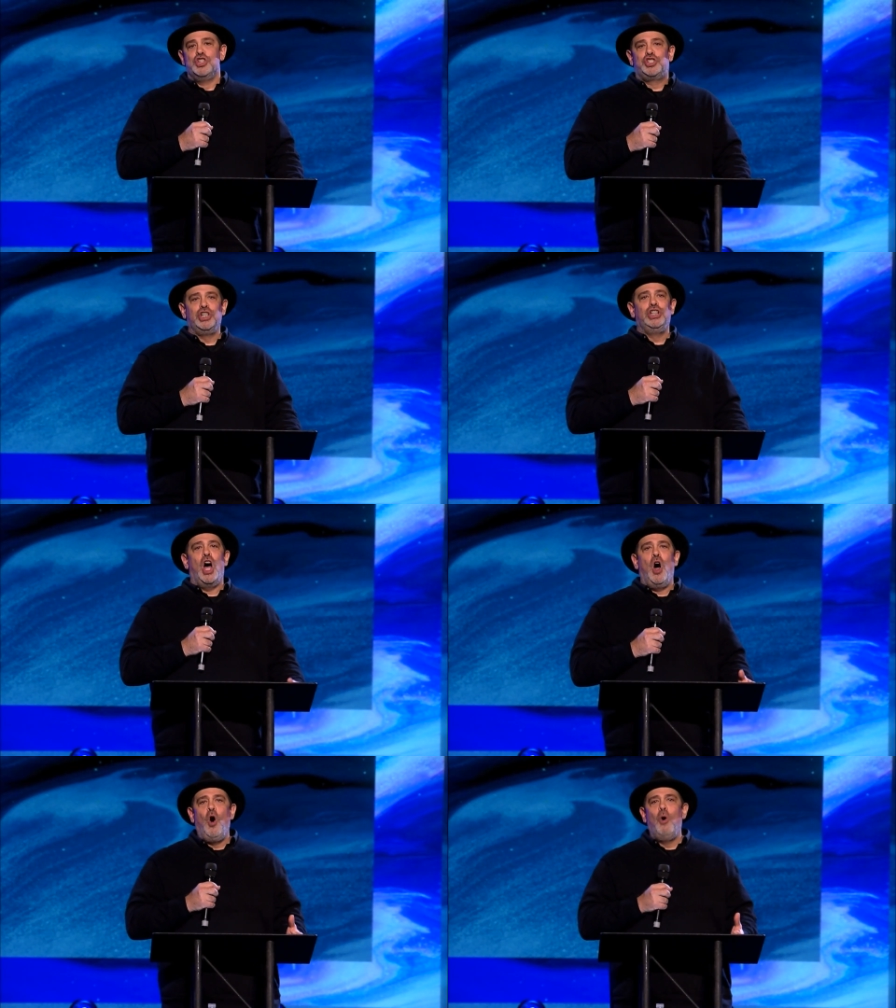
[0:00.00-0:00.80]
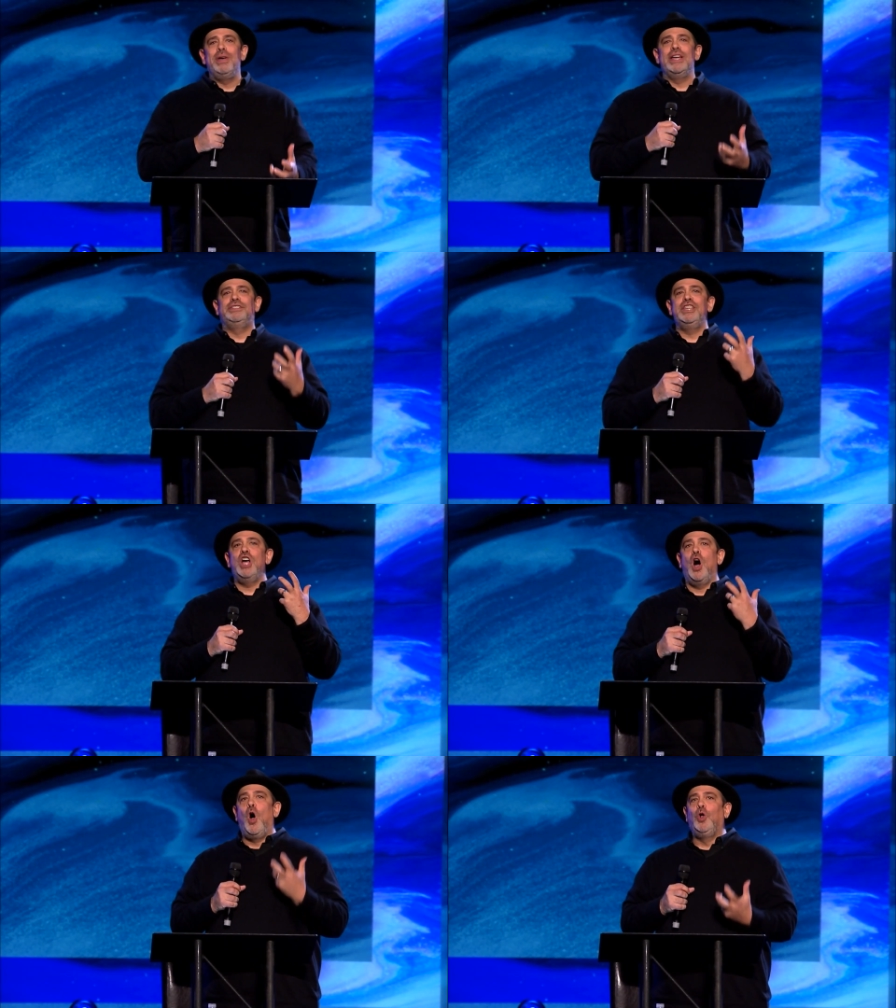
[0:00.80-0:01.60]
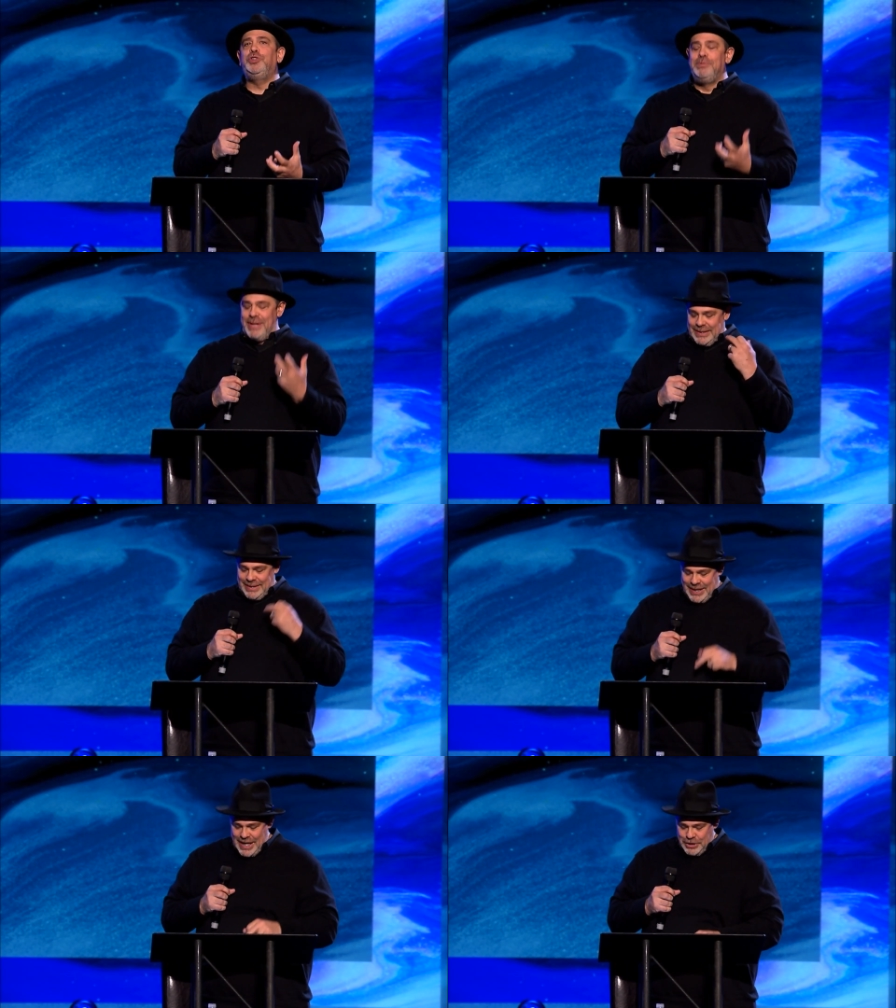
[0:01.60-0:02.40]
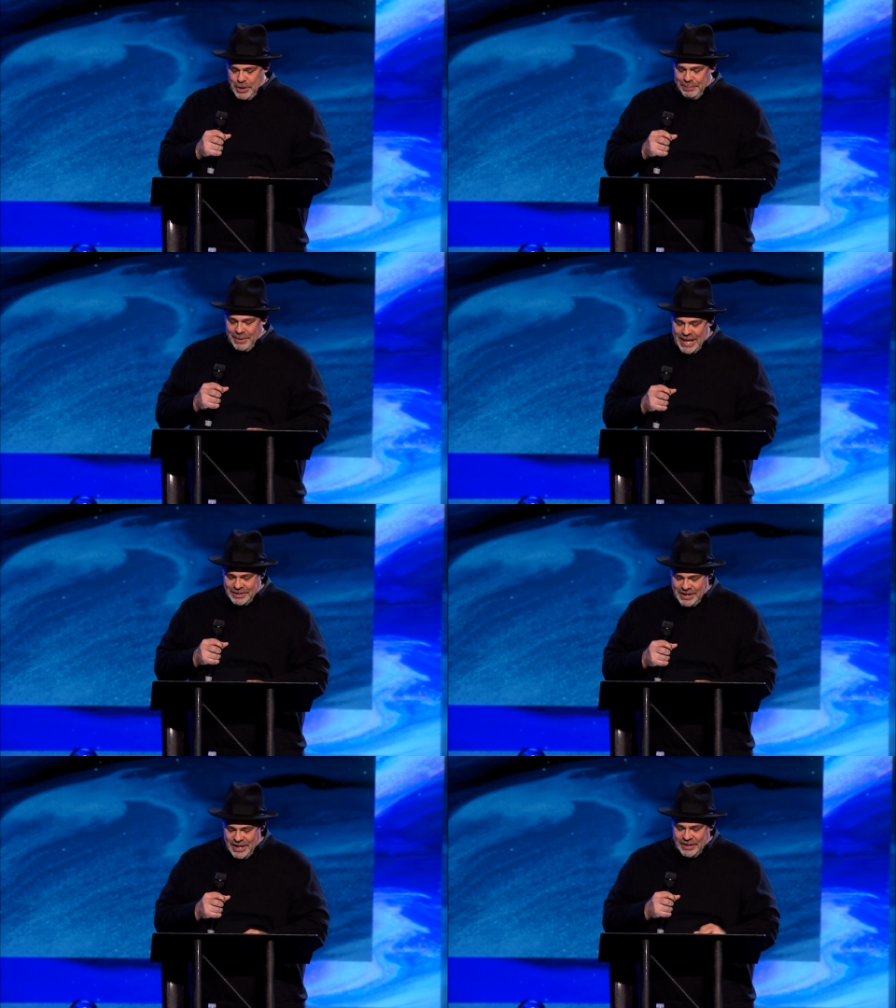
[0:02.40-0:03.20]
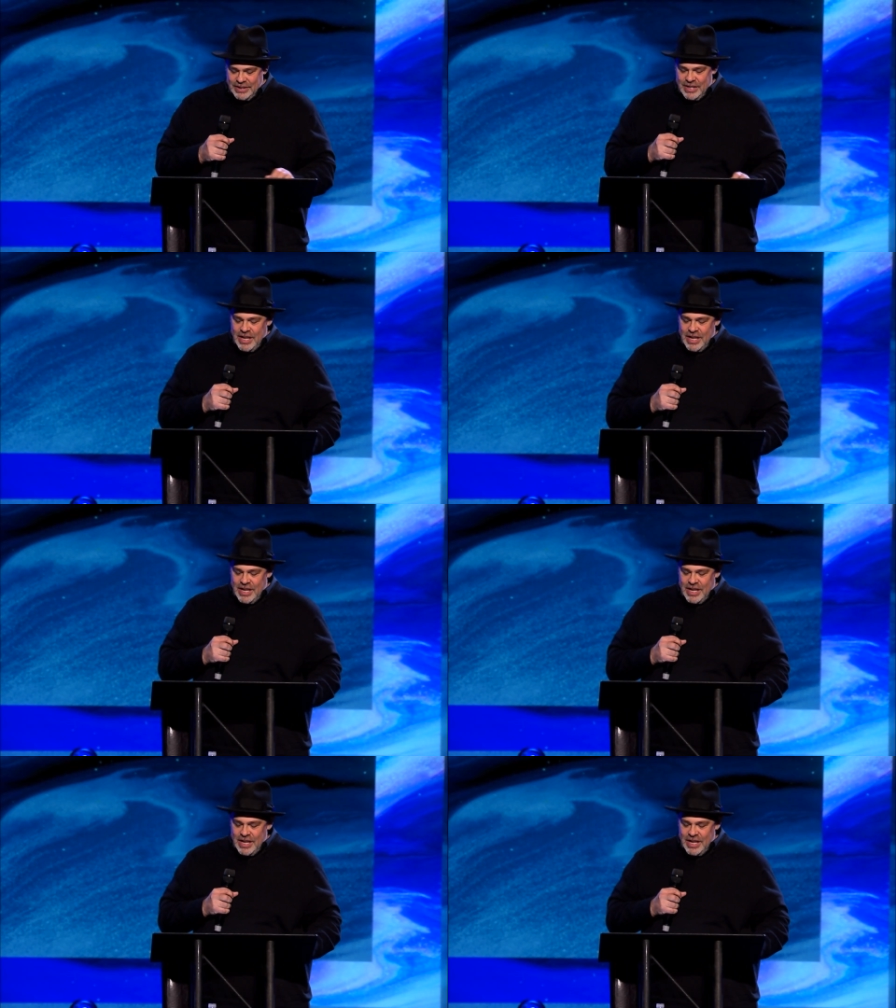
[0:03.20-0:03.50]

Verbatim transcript: Shalom is the ultimate kingdom blessing.